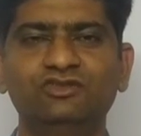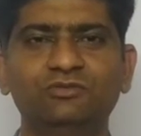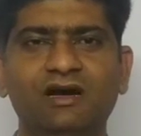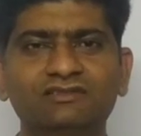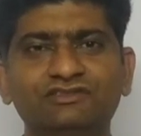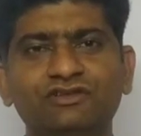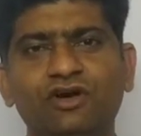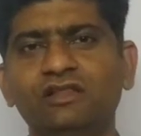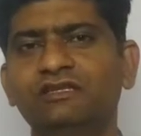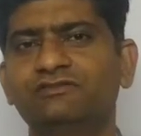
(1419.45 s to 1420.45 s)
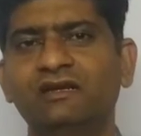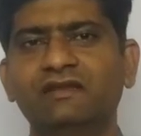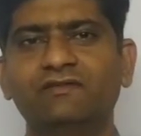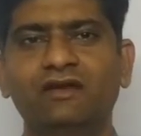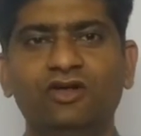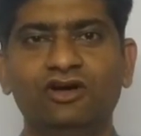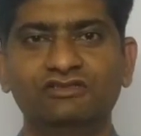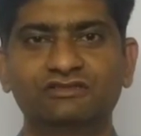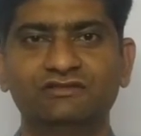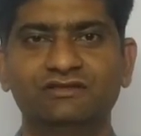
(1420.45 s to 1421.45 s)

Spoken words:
to master all the 21 laws,